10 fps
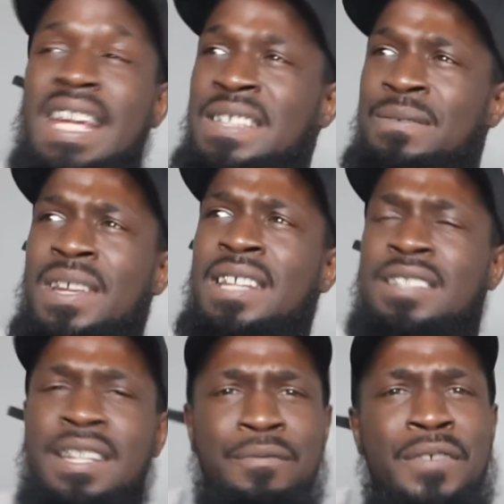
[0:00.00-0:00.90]
it's,
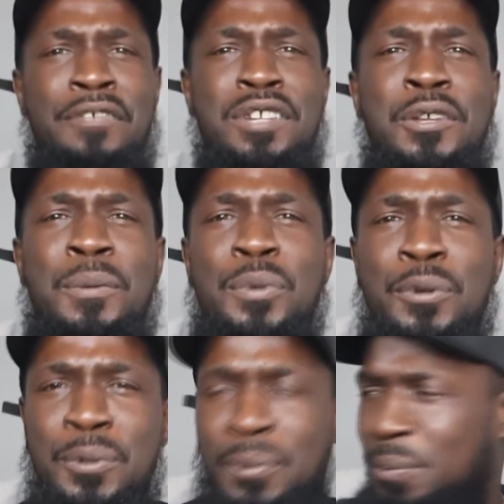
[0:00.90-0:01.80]
it's, it's very
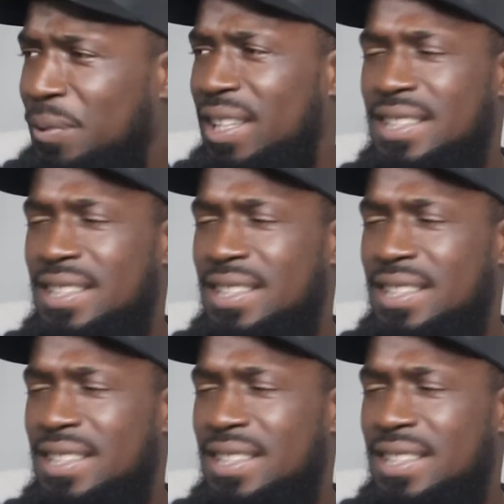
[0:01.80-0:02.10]
communal.